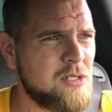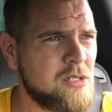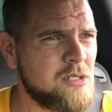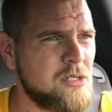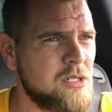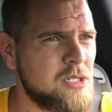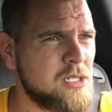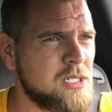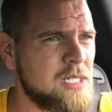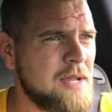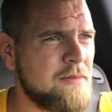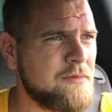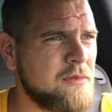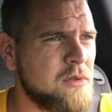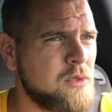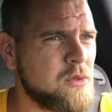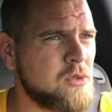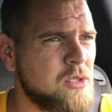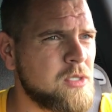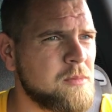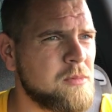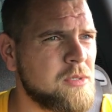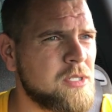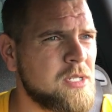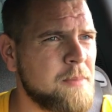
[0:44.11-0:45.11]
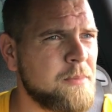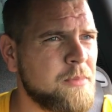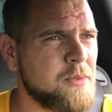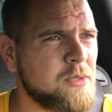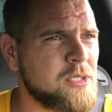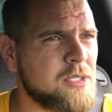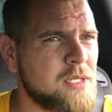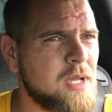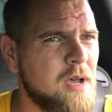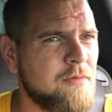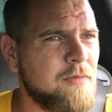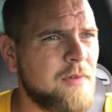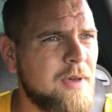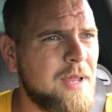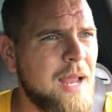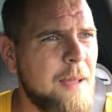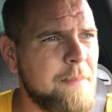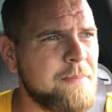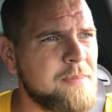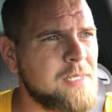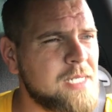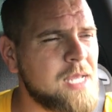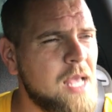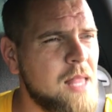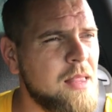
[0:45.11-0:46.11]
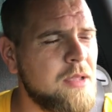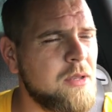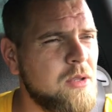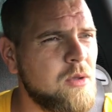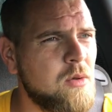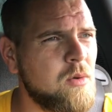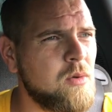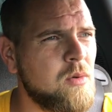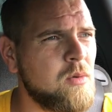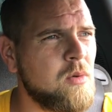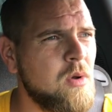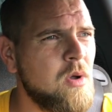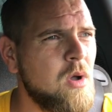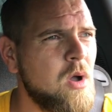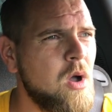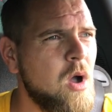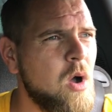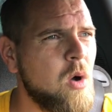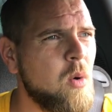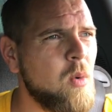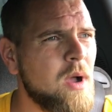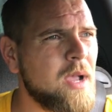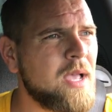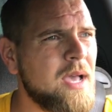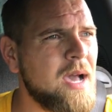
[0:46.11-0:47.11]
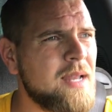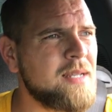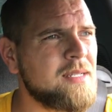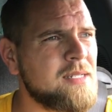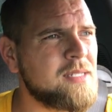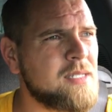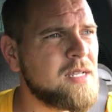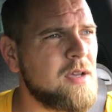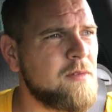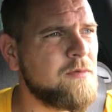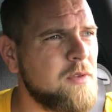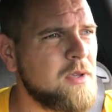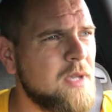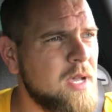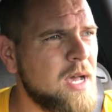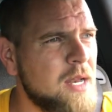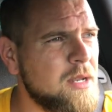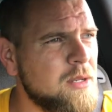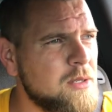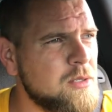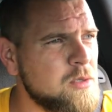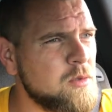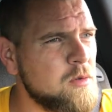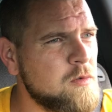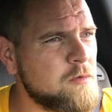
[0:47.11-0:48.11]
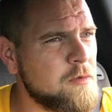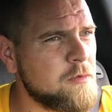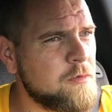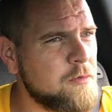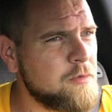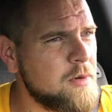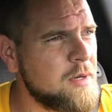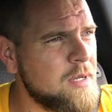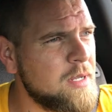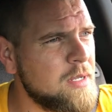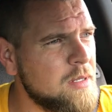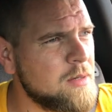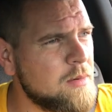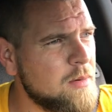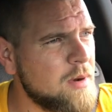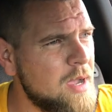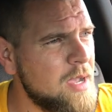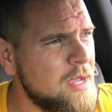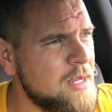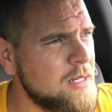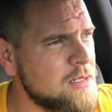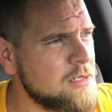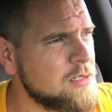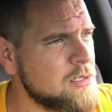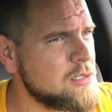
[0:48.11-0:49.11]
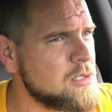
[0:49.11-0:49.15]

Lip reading: You just have to do some simple stuff, and I'm telling you what kind of stuff you got to do for free, right?